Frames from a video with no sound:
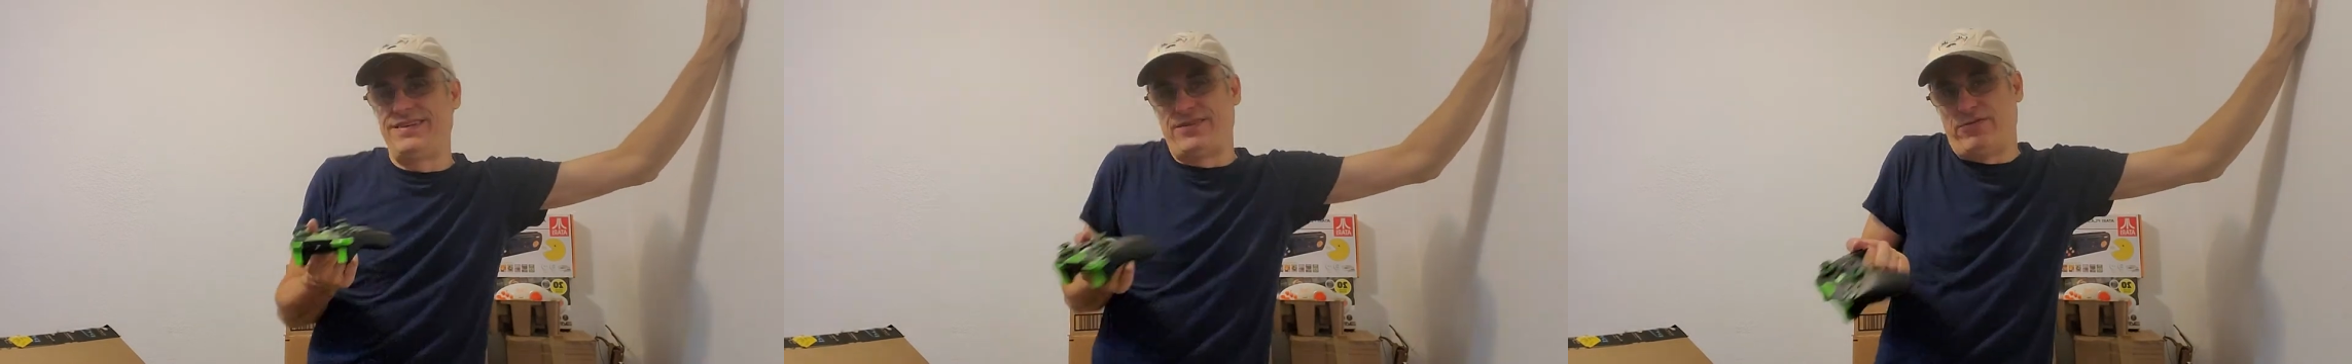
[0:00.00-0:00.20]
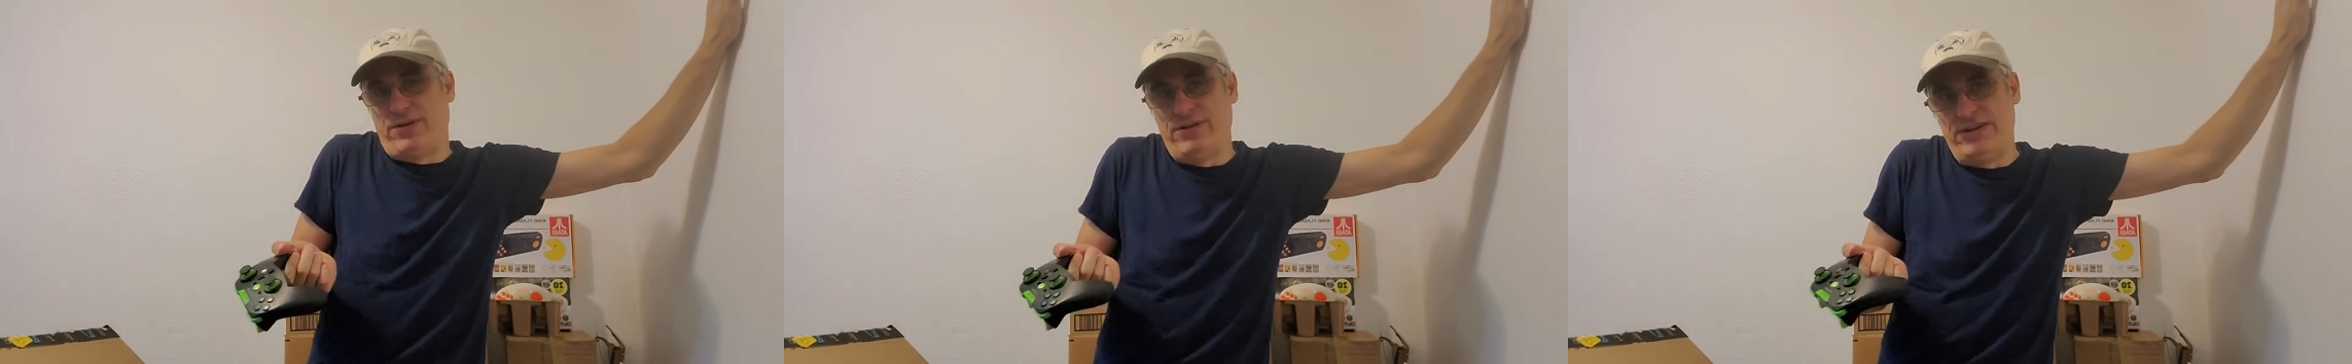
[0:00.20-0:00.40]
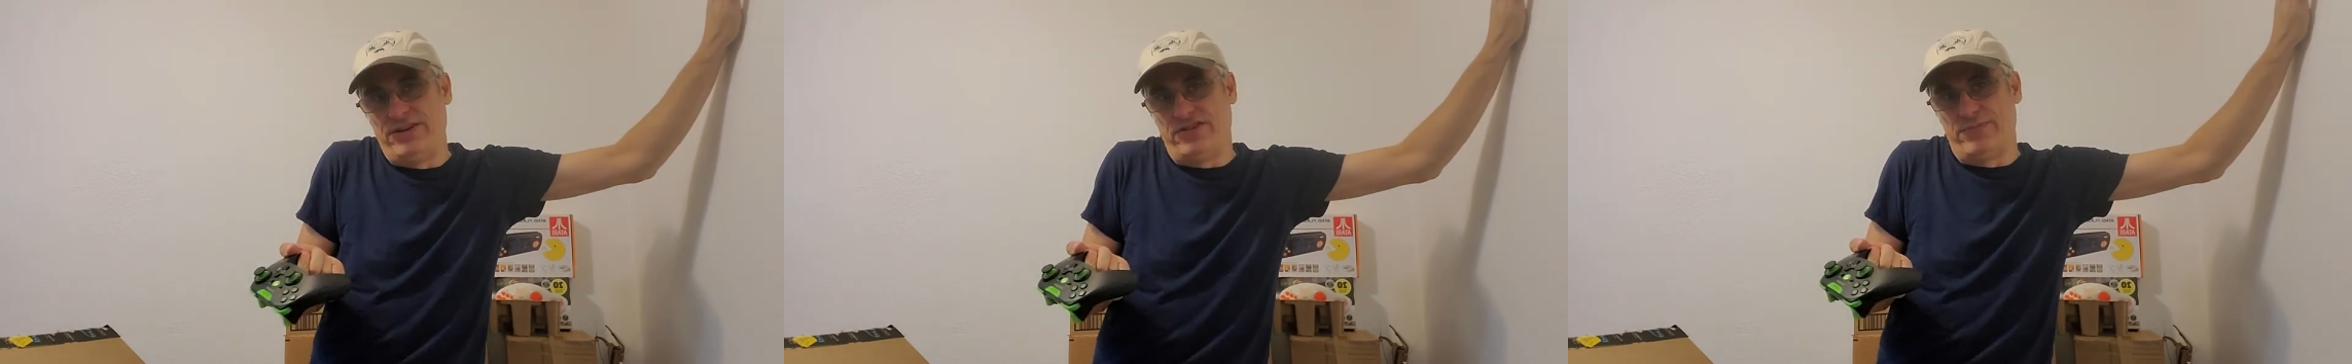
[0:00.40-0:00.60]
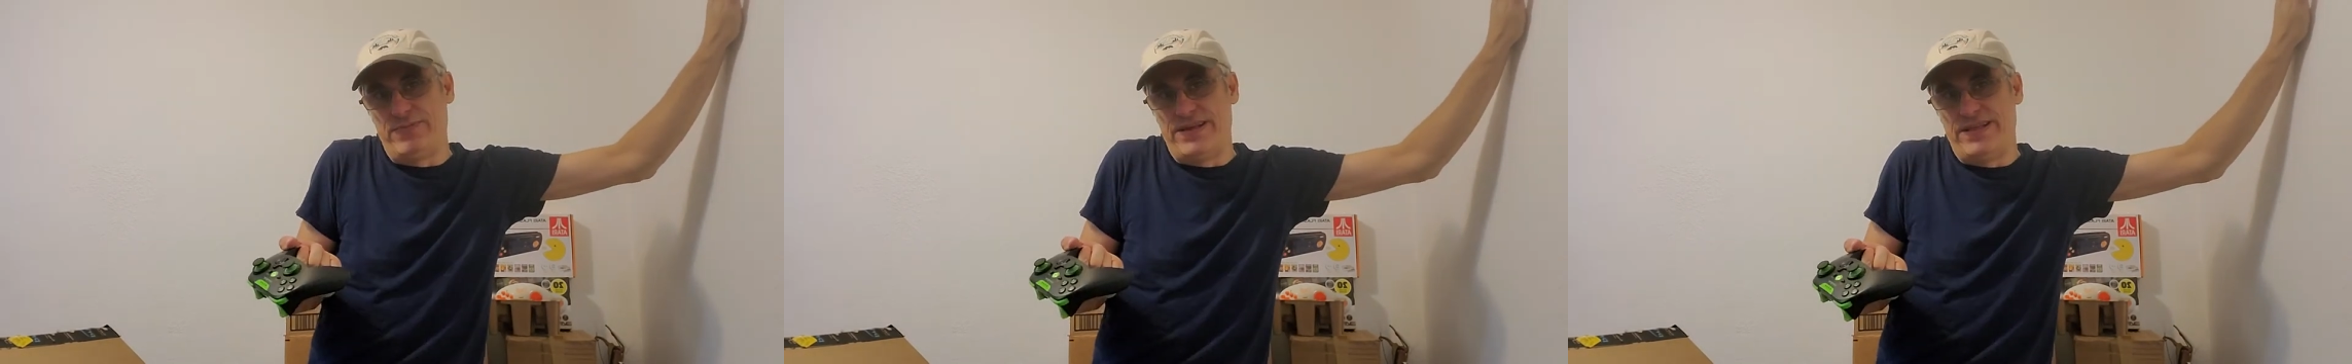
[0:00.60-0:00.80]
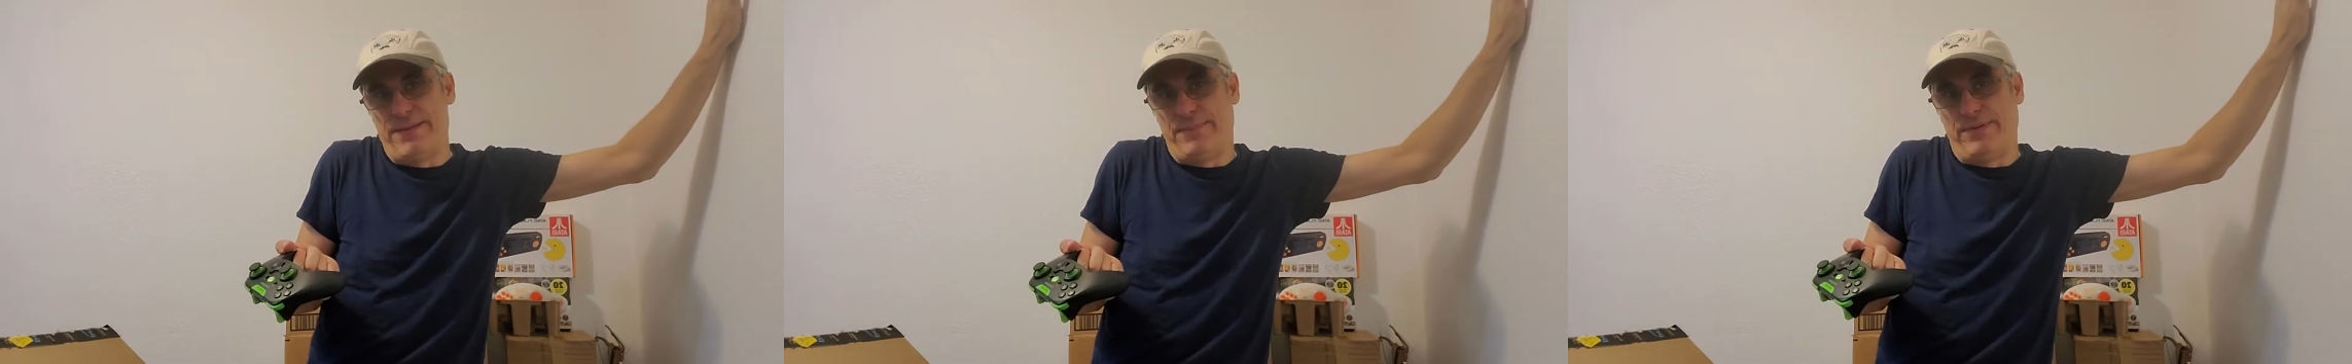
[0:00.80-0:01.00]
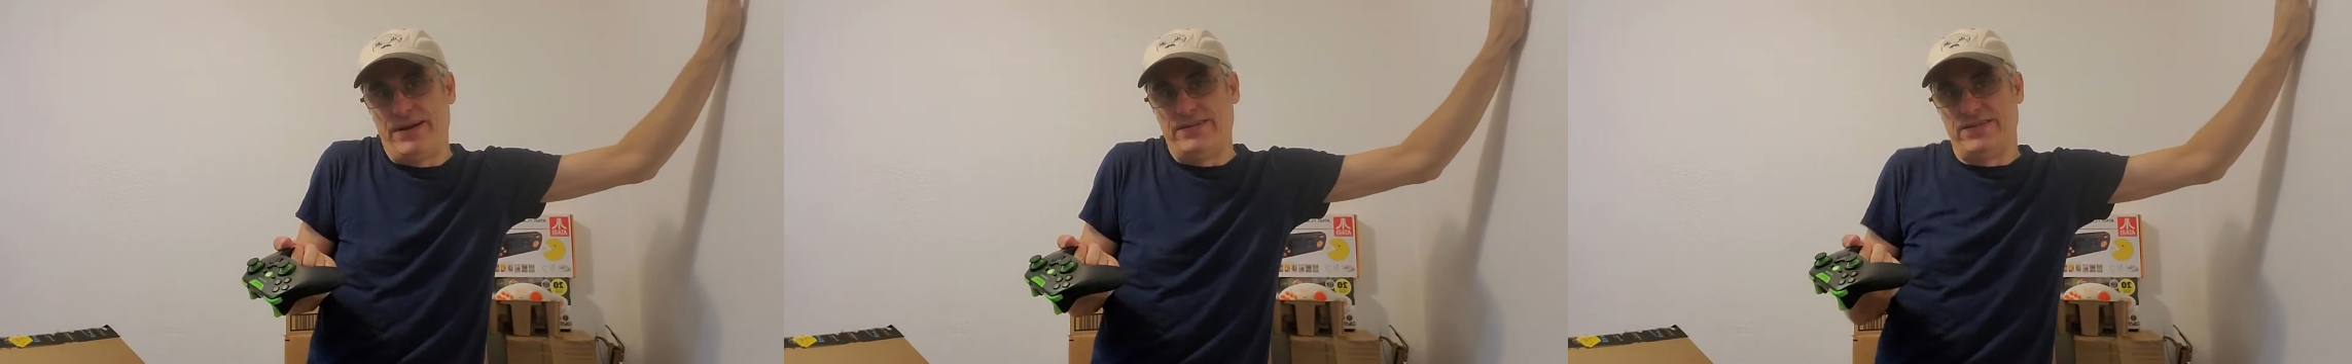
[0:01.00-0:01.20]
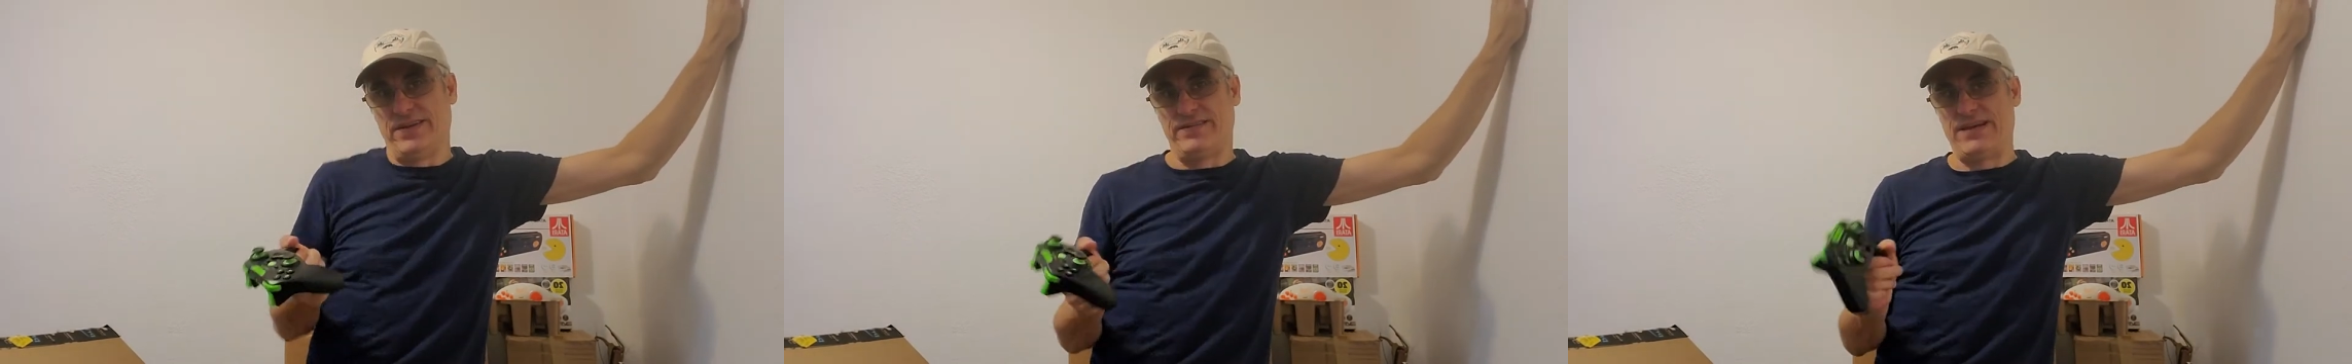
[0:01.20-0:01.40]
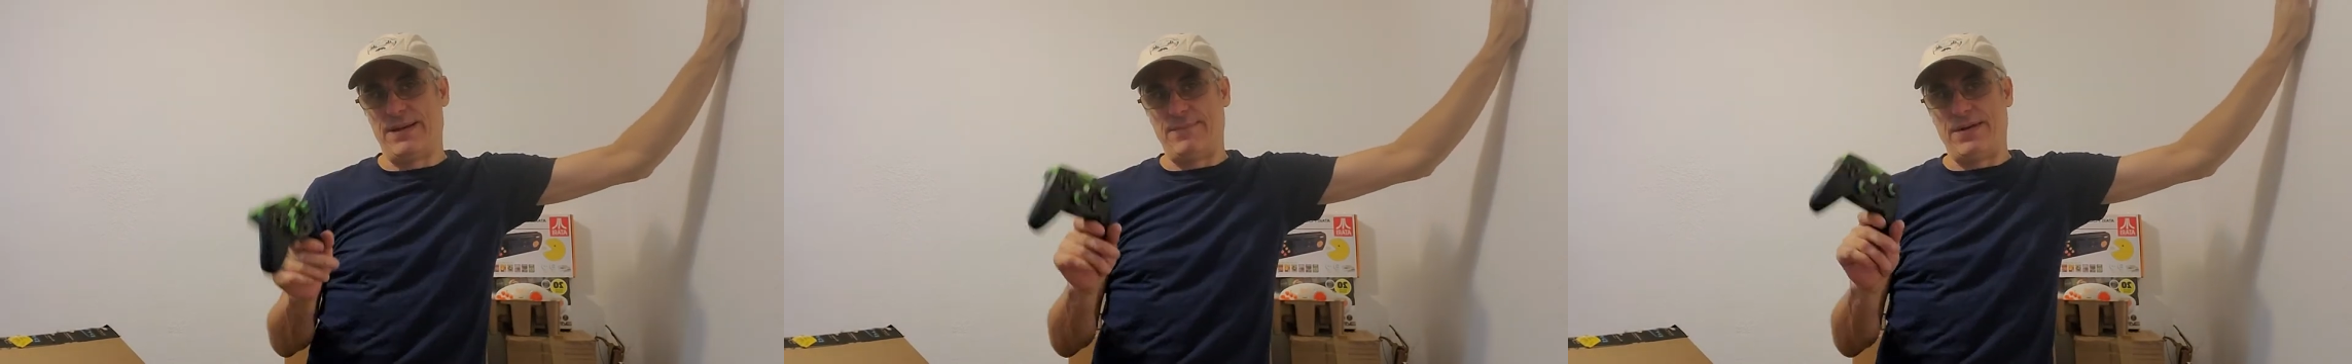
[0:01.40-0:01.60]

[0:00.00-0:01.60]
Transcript: it's really just me that plays all the time.